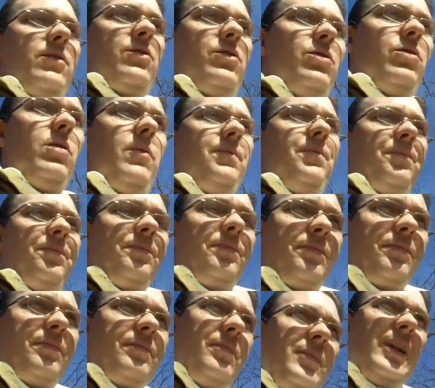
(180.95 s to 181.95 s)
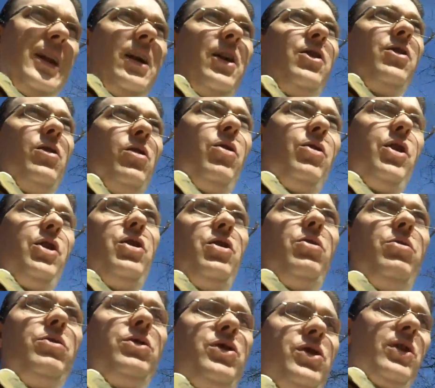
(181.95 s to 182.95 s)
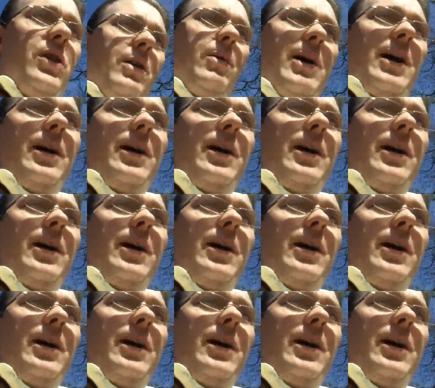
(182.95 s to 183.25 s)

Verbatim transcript: So, other news.